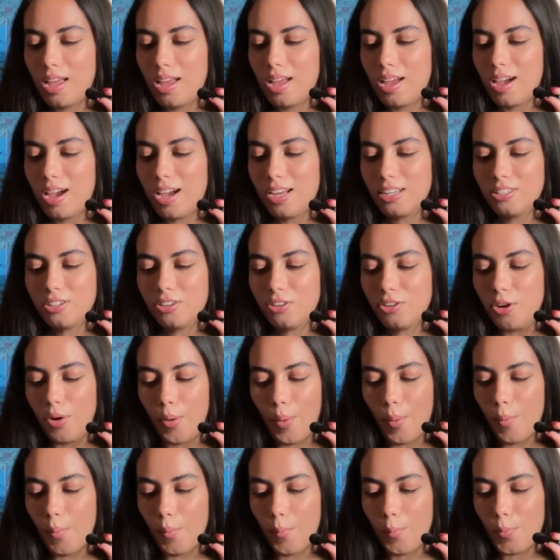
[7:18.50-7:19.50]
I don't
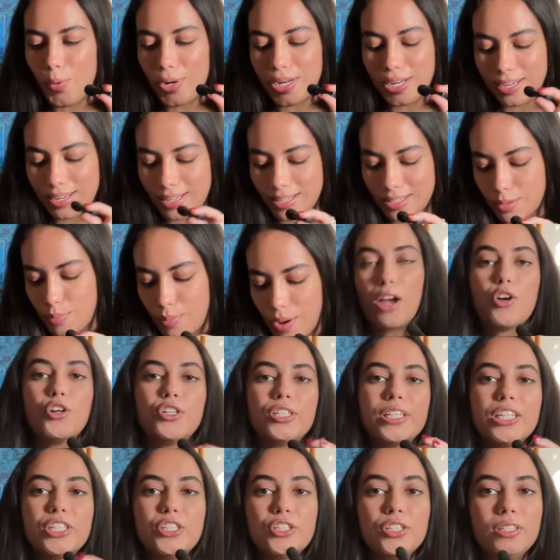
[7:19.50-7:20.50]
know what it is about.
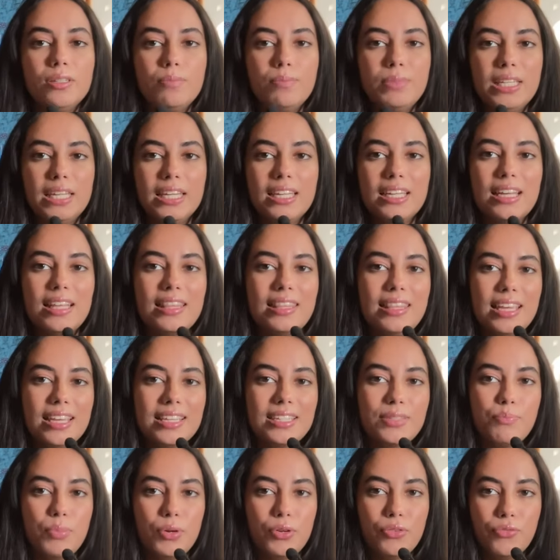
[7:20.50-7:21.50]
According to Diptyque, this
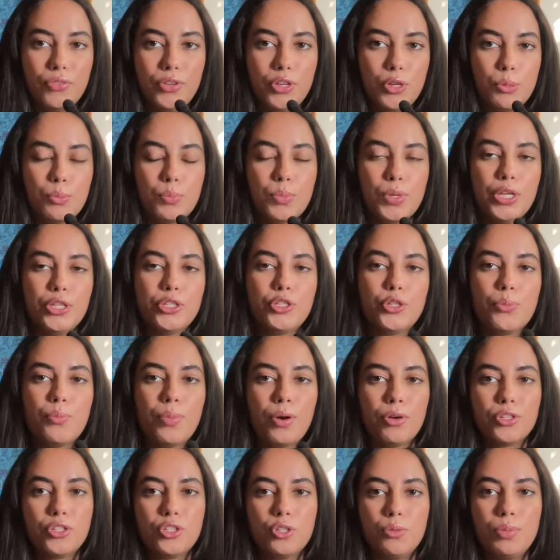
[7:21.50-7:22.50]
perfume is
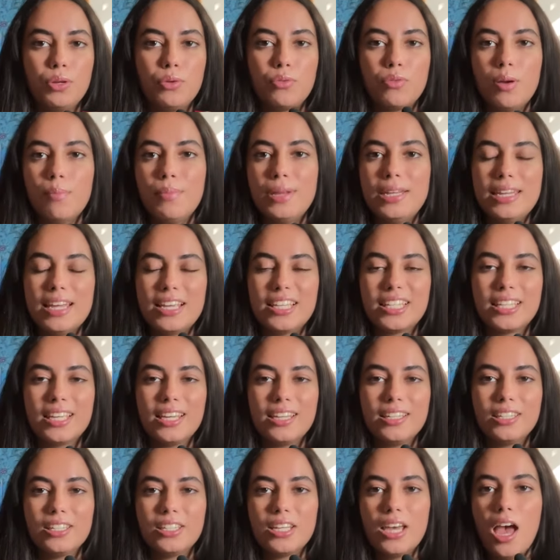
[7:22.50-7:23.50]
supposed to be
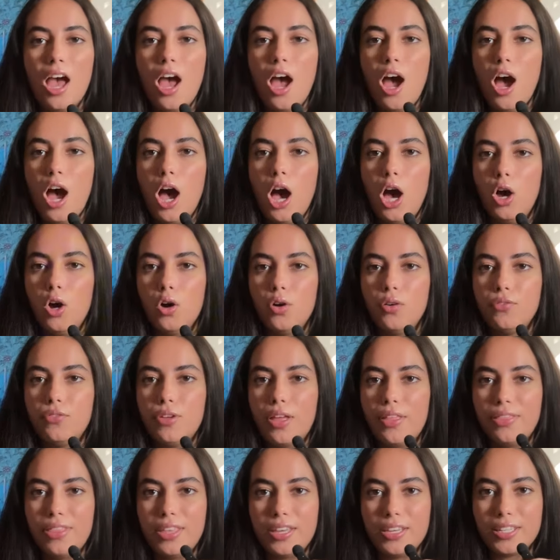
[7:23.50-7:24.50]
reminiscent of
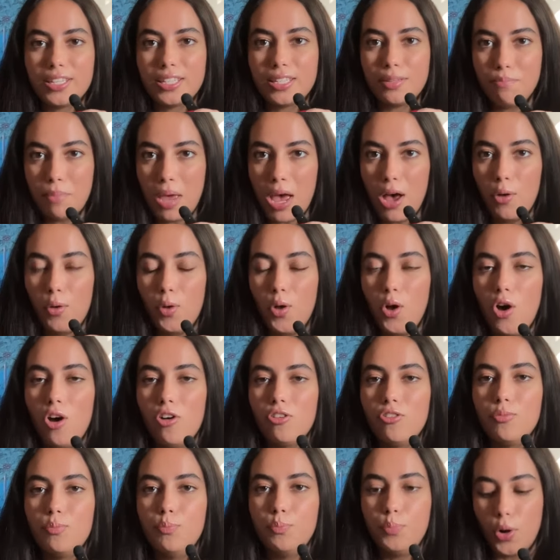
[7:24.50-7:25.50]
the smell
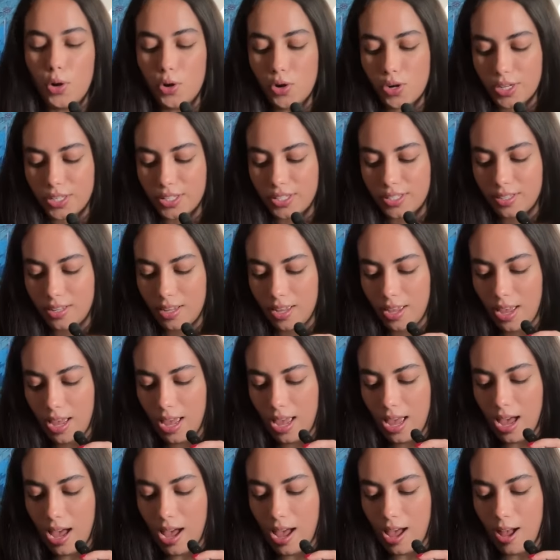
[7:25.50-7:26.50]
of books
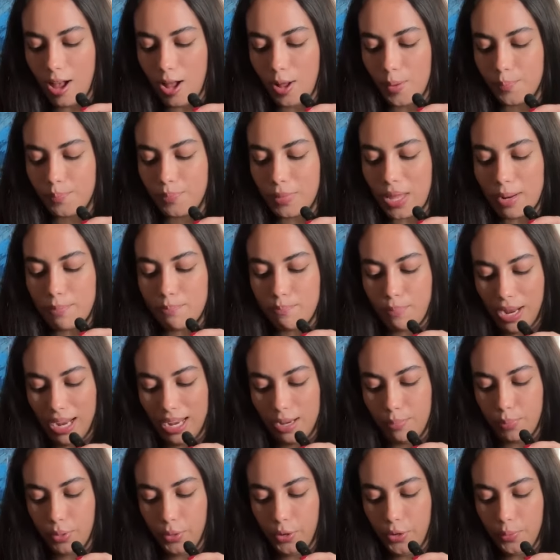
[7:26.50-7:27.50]
and
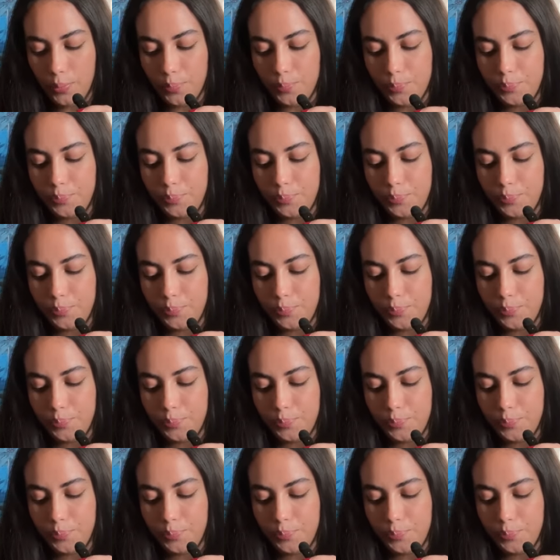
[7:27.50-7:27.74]
paper,